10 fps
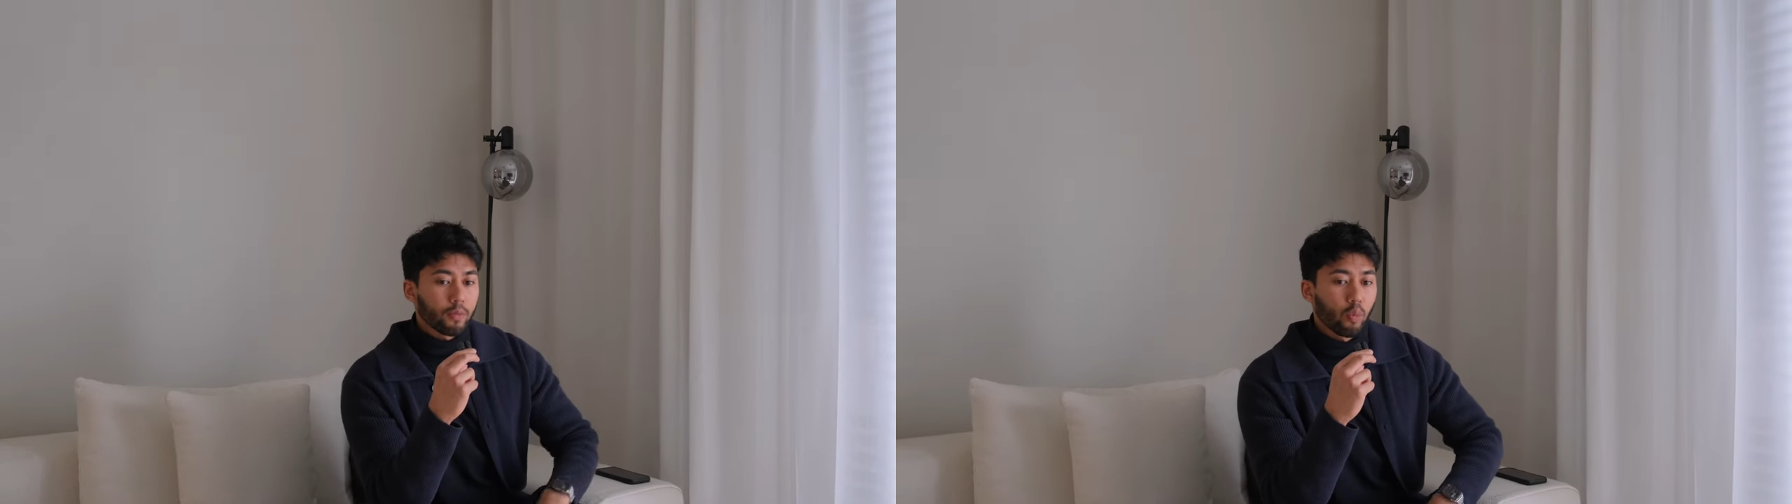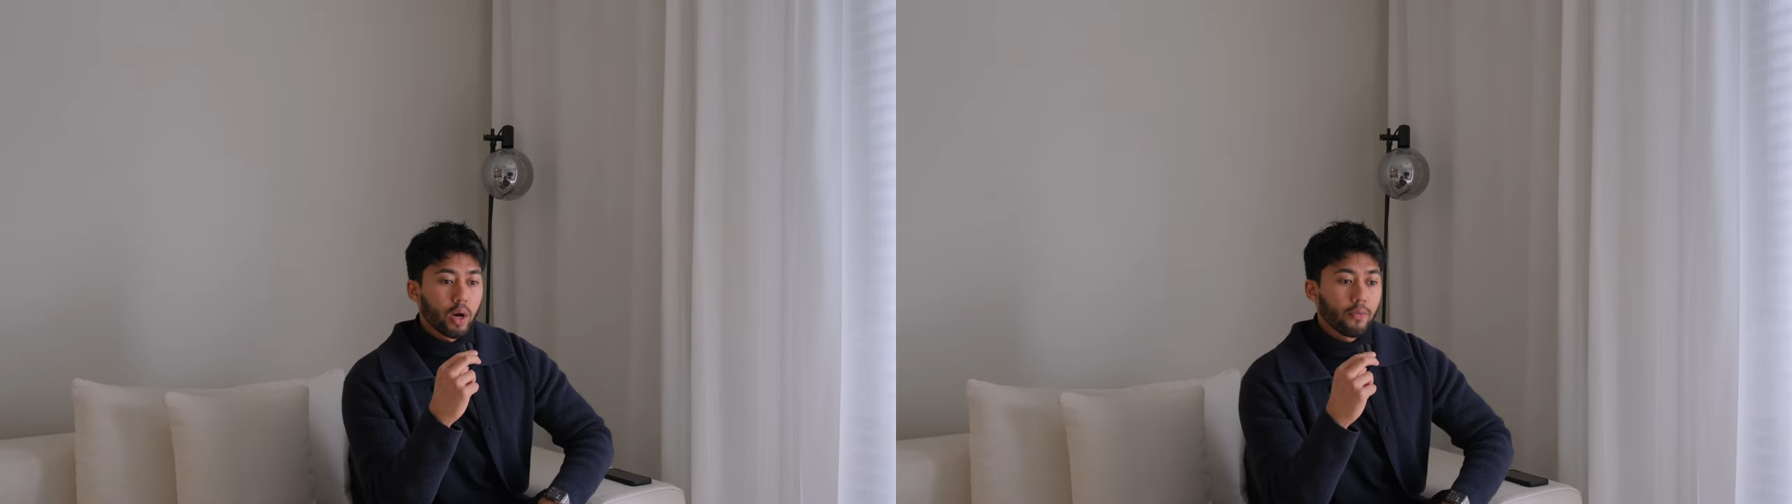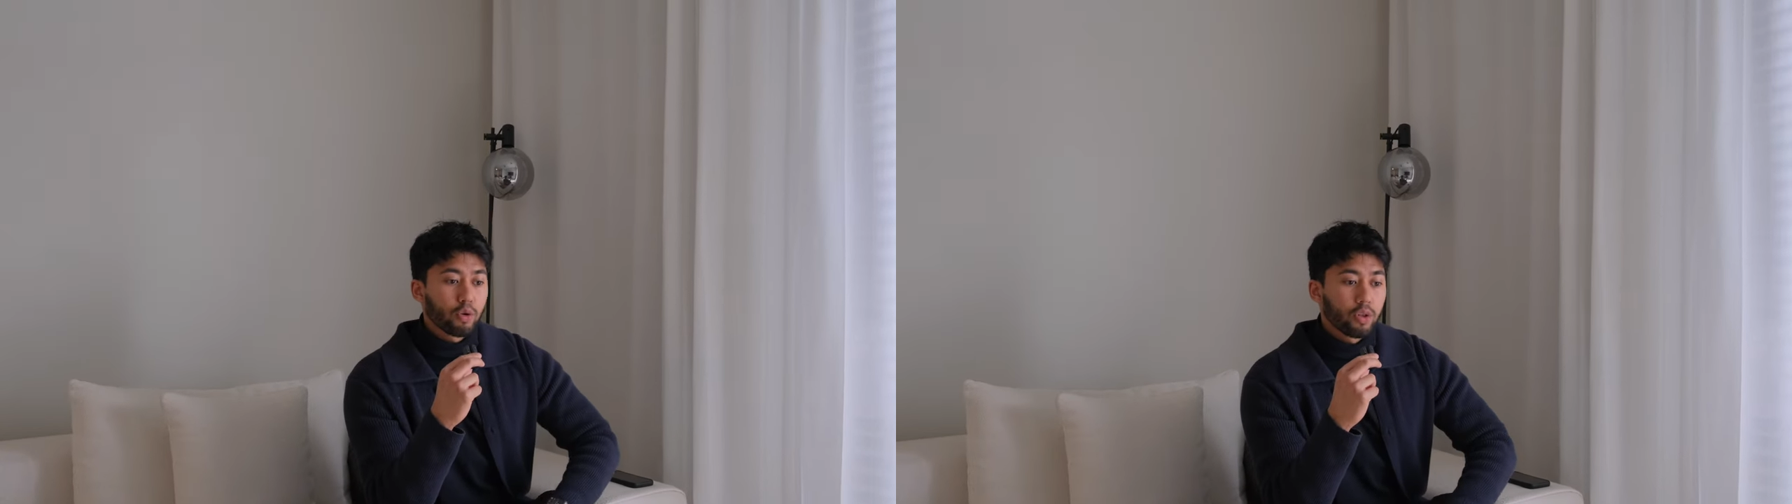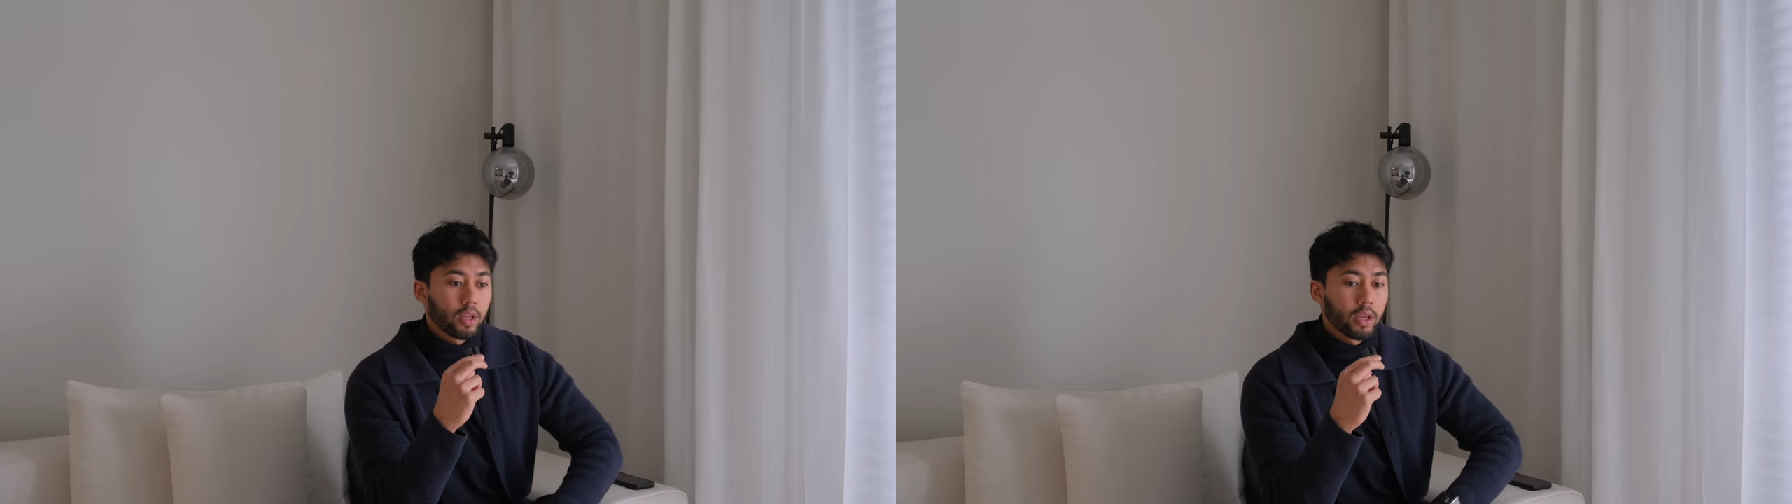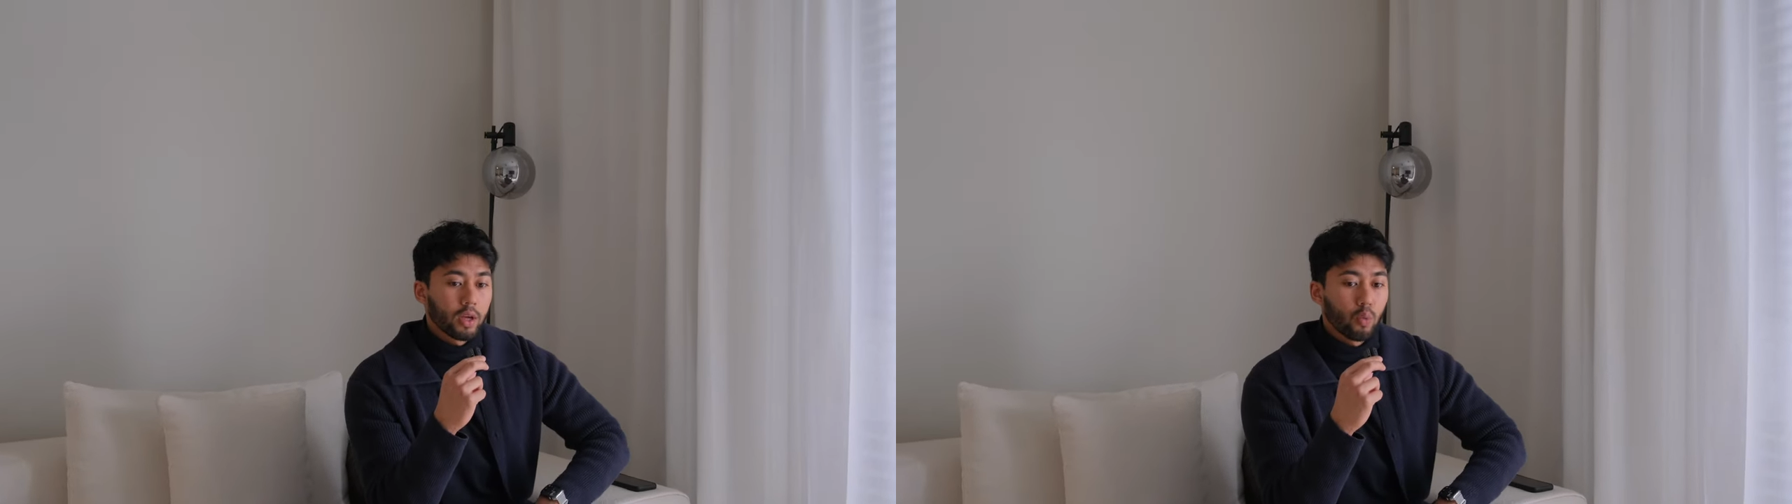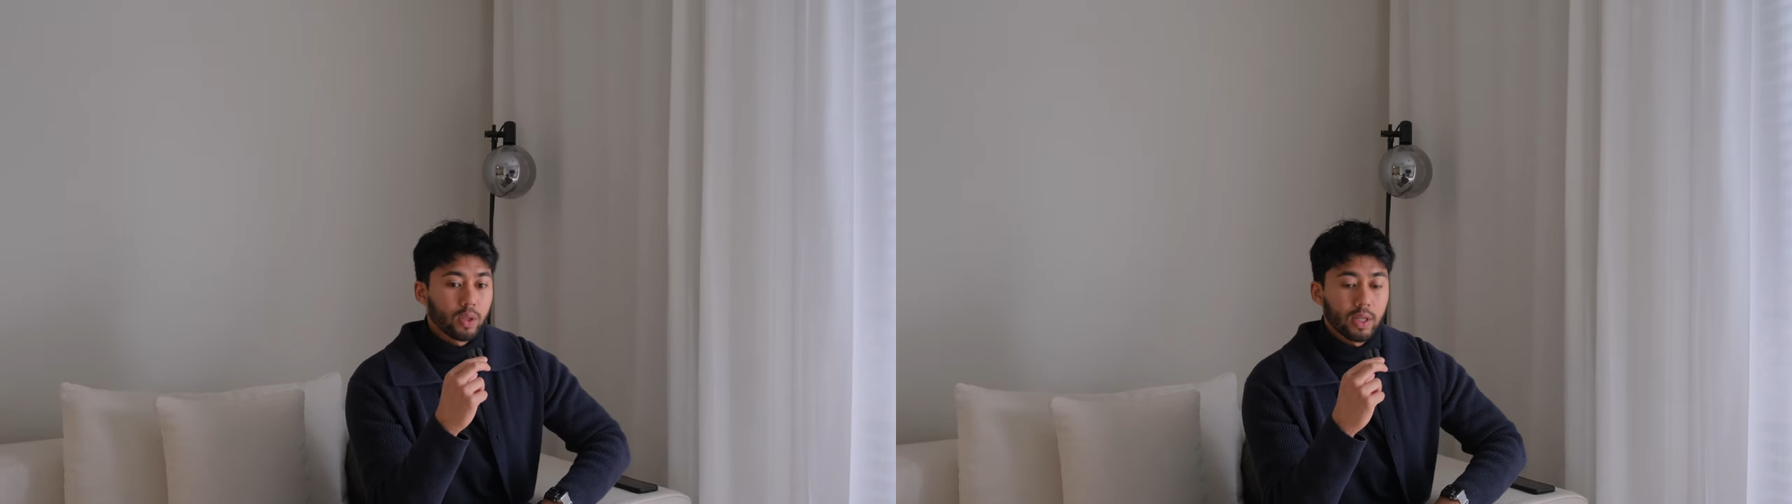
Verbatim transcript: whenever you're thinking what